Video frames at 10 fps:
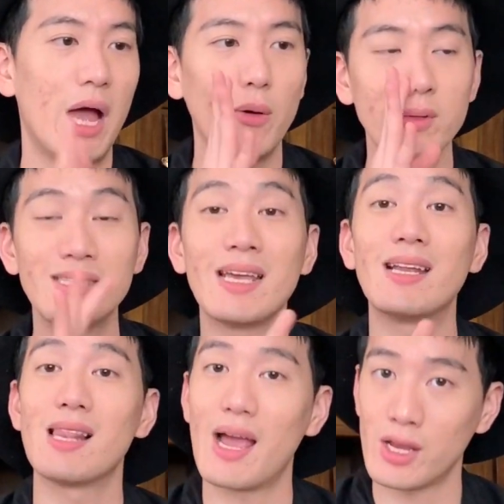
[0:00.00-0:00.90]
wouldn't say
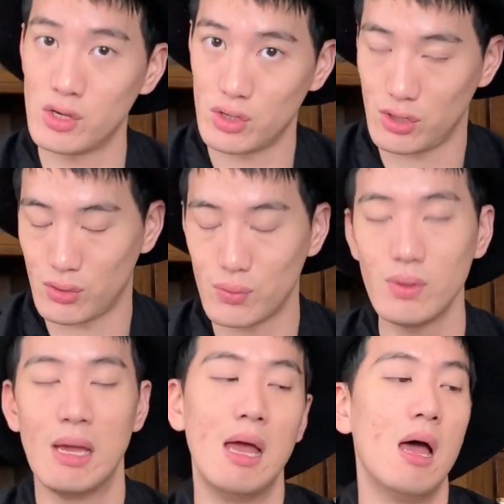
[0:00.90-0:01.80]
like new,
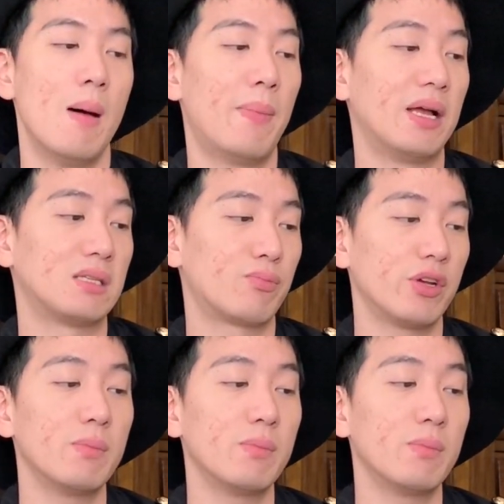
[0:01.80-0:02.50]
but it's pretty